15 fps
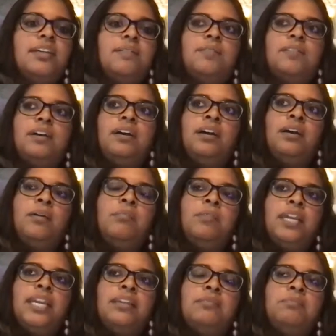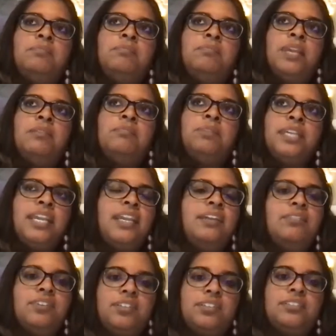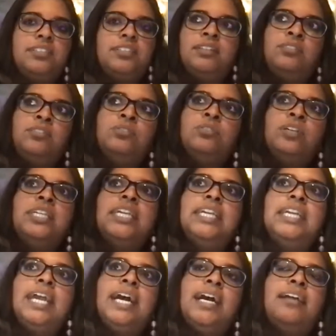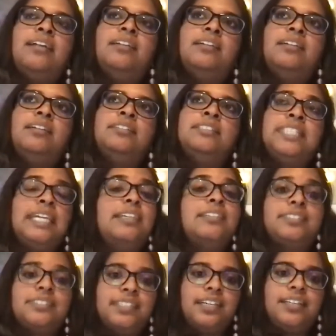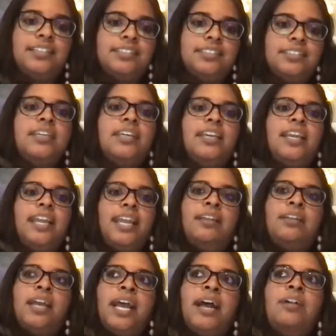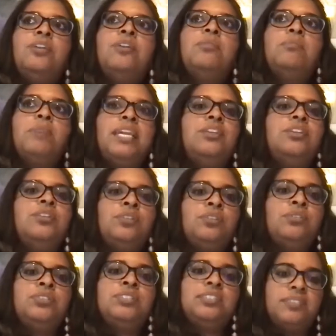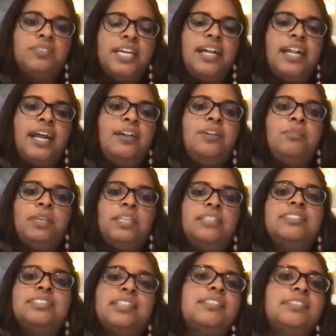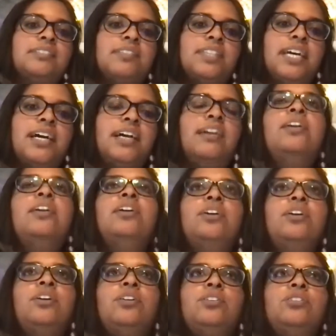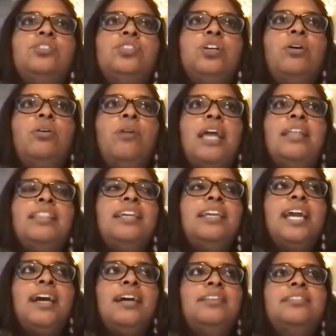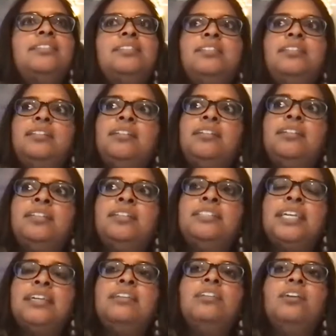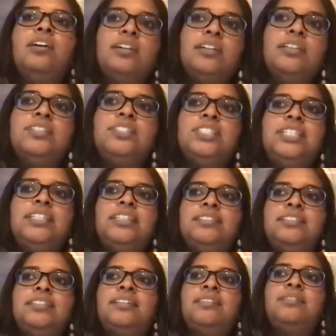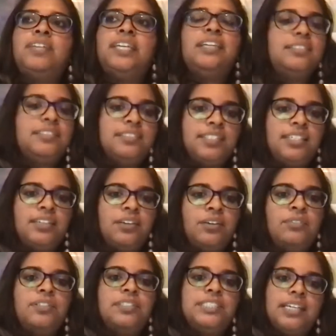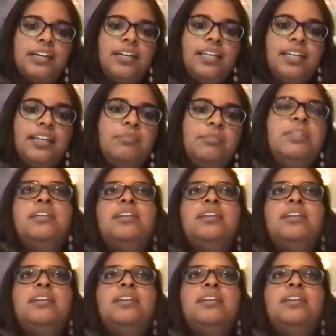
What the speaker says: and behaviors, looking at data sets, and how do you make use of that? How do you make sense of that? So I think as the technology is advancing over time,